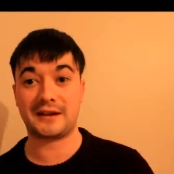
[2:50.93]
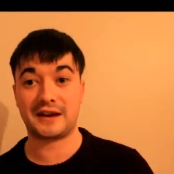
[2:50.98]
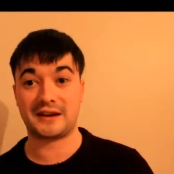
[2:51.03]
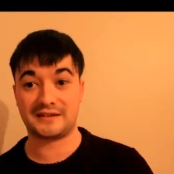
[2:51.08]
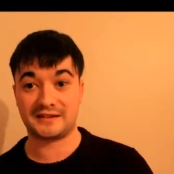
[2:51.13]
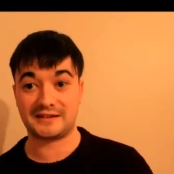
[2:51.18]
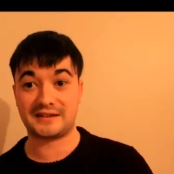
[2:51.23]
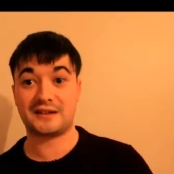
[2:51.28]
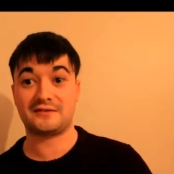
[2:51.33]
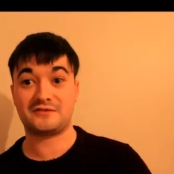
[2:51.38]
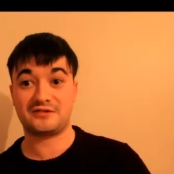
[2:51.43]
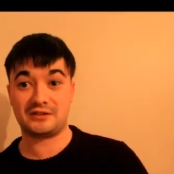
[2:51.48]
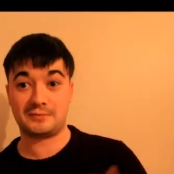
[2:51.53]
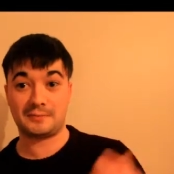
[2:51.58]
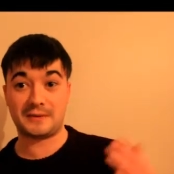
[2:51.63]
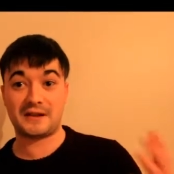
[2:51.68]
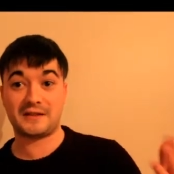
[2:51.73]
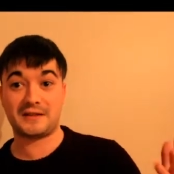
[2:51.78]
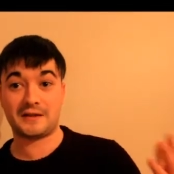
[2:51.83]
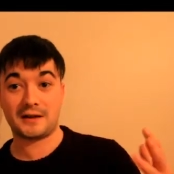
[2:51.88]
character instead of
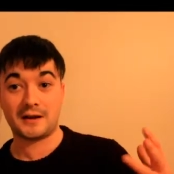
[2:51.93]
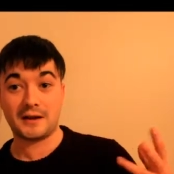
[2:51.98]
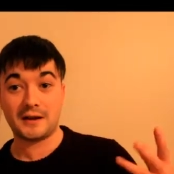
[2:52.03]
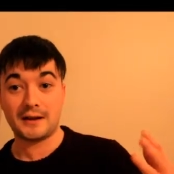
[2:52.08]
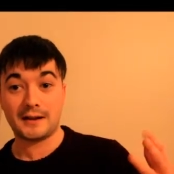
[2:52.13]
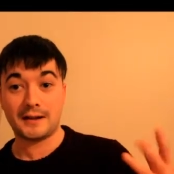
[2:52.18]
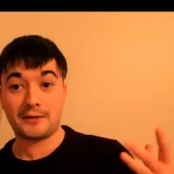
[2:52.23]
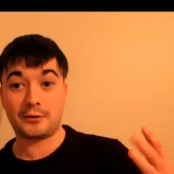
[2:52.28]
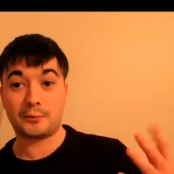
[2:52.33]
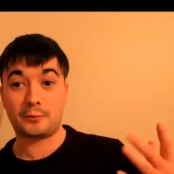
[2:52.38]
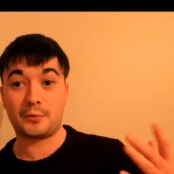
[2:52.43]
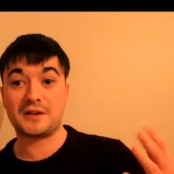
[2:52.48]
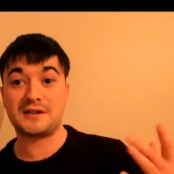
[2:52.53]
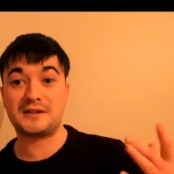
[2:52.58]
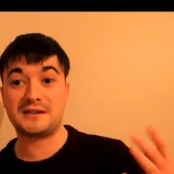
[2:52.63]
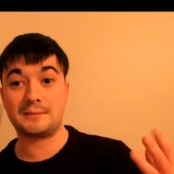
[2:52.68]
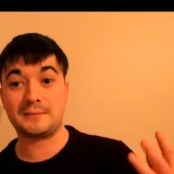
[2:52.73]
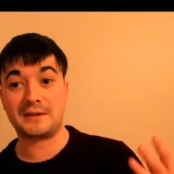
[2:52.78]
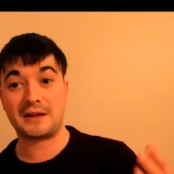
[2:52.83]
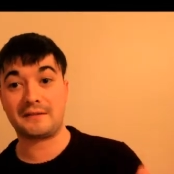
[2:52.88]
just being the, the
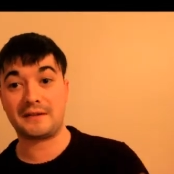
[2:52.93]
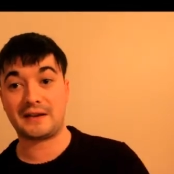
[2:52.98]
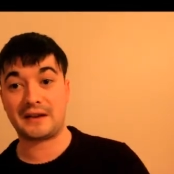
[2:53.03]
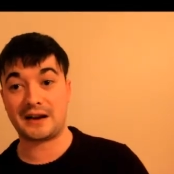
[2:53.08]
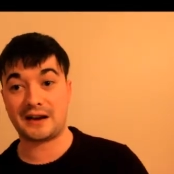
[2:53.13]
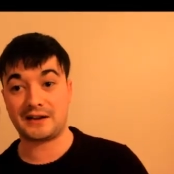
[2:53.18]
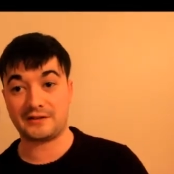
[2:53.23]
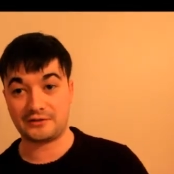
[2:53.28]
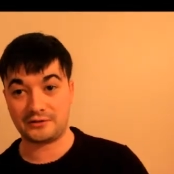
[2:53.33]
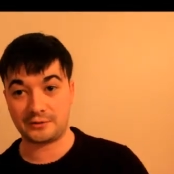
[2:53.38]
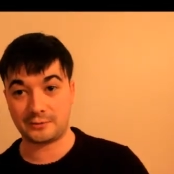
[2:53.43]
wisdom giving character.